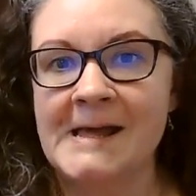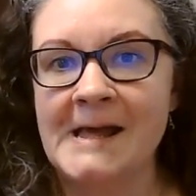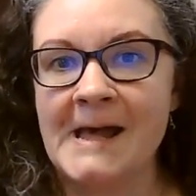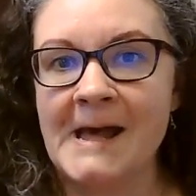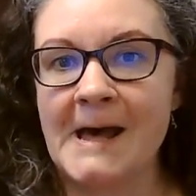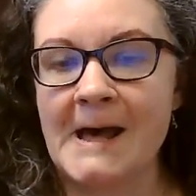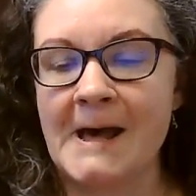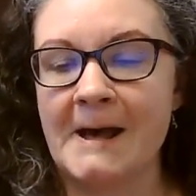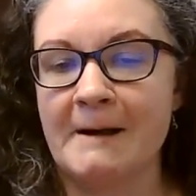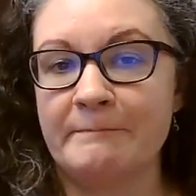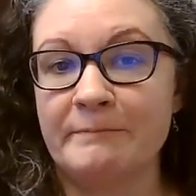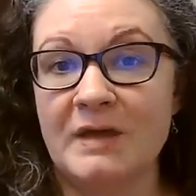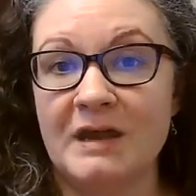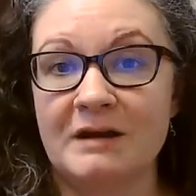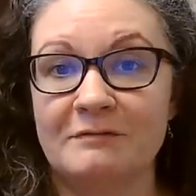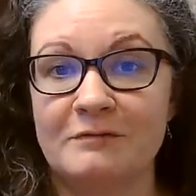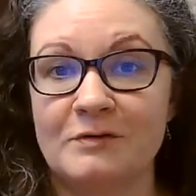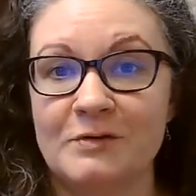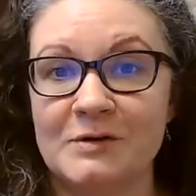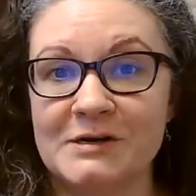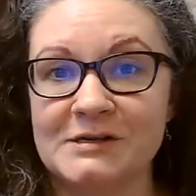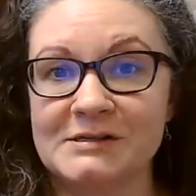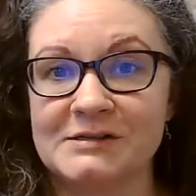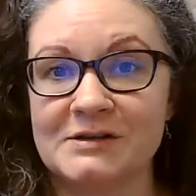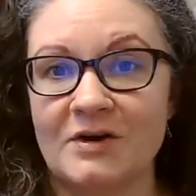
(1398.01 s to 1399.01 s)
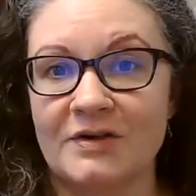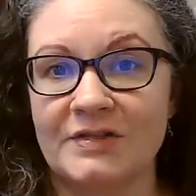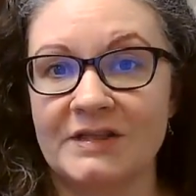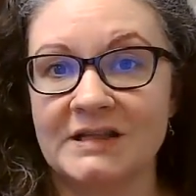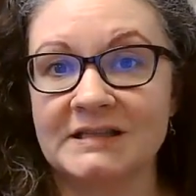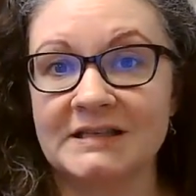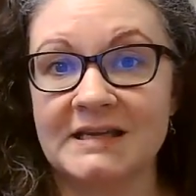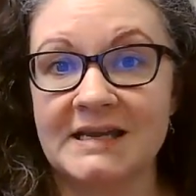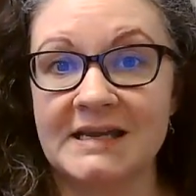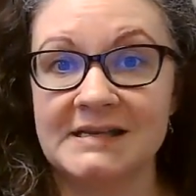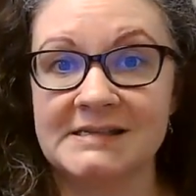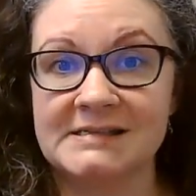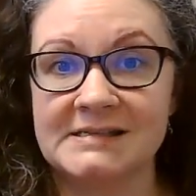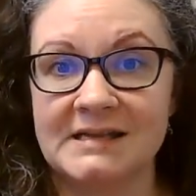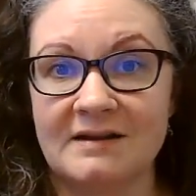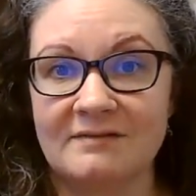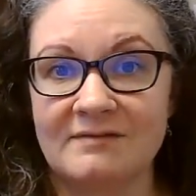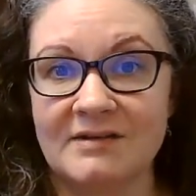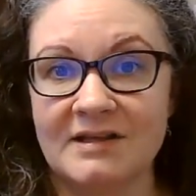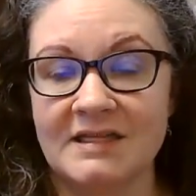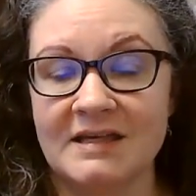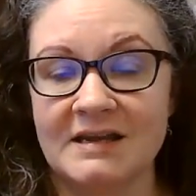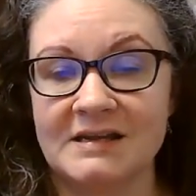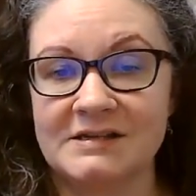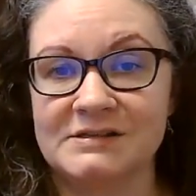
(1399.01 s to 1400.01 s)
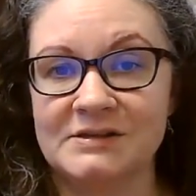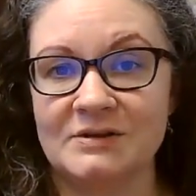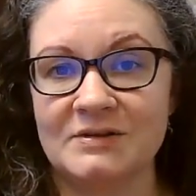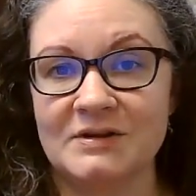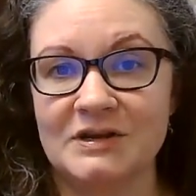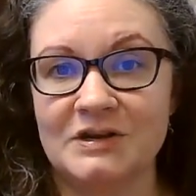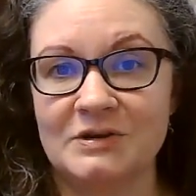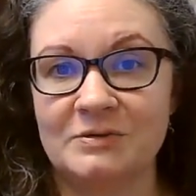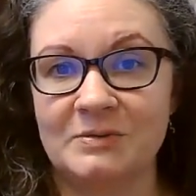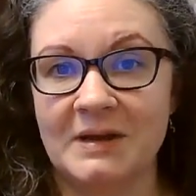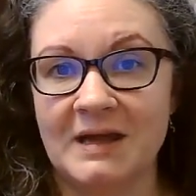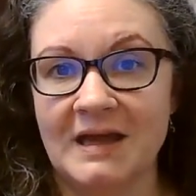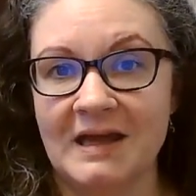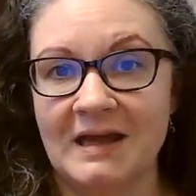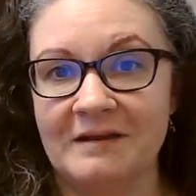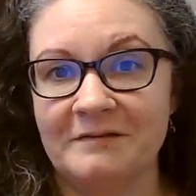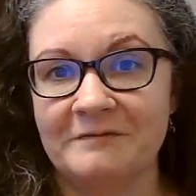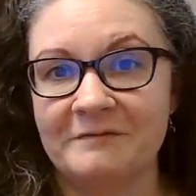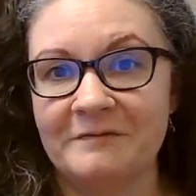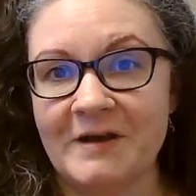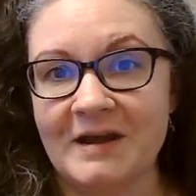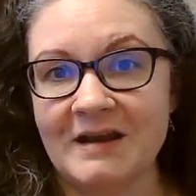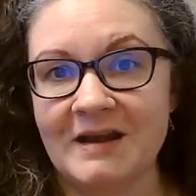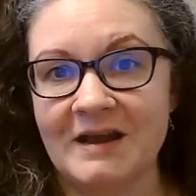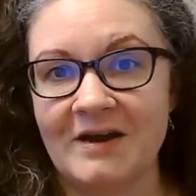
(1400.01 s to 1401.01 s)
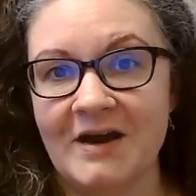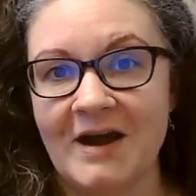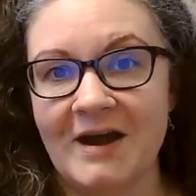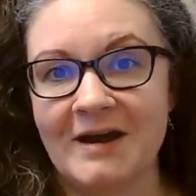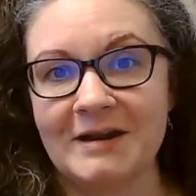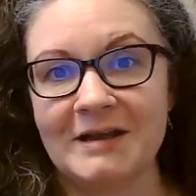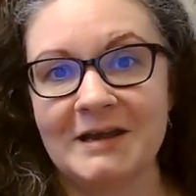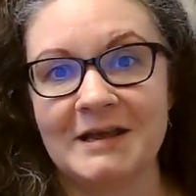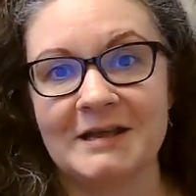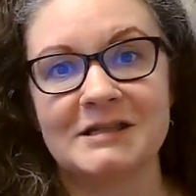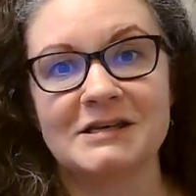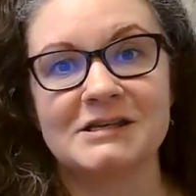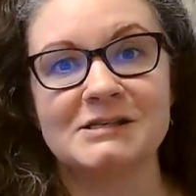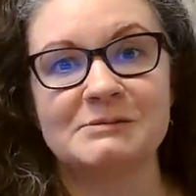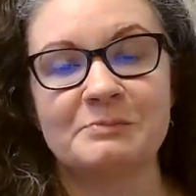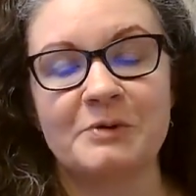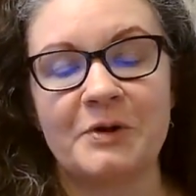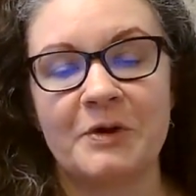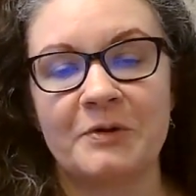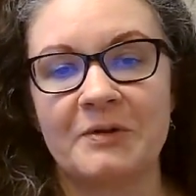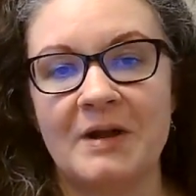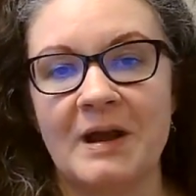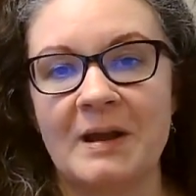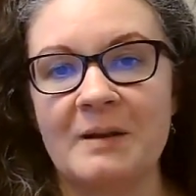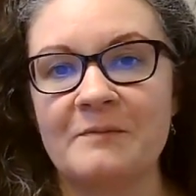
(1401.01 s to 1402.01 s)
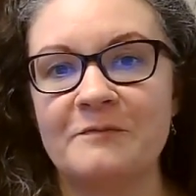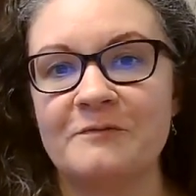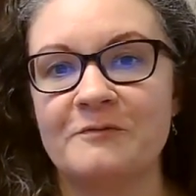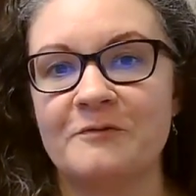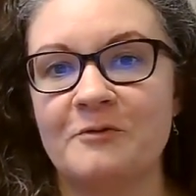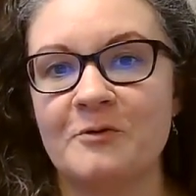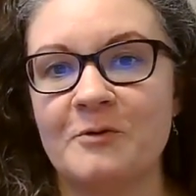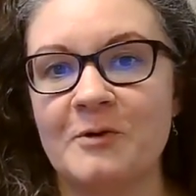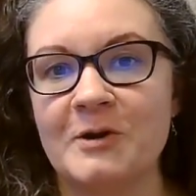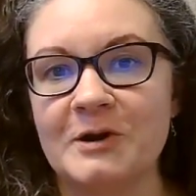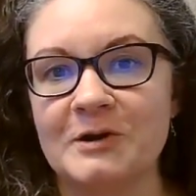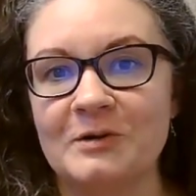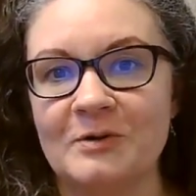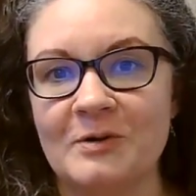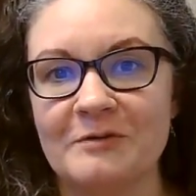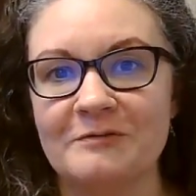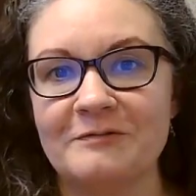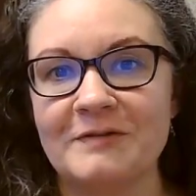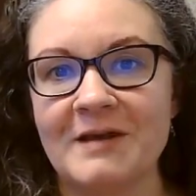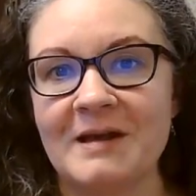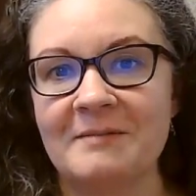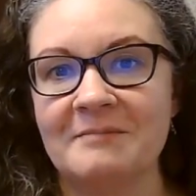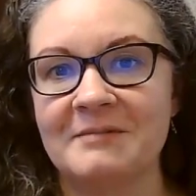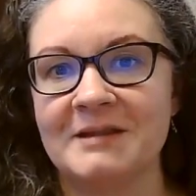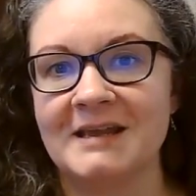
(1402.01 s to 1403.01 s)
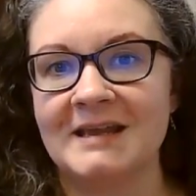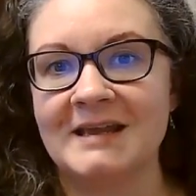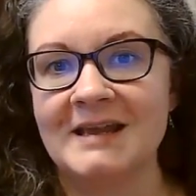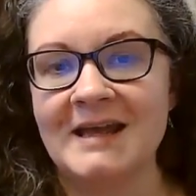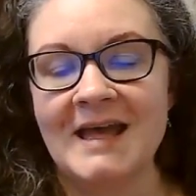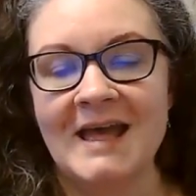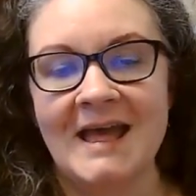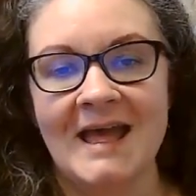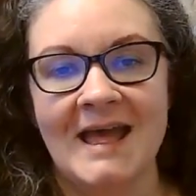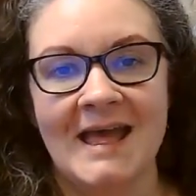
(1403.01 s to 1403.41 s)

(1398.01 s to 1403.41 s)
and of course all the links and everything so that you can find out how to get this program for your family,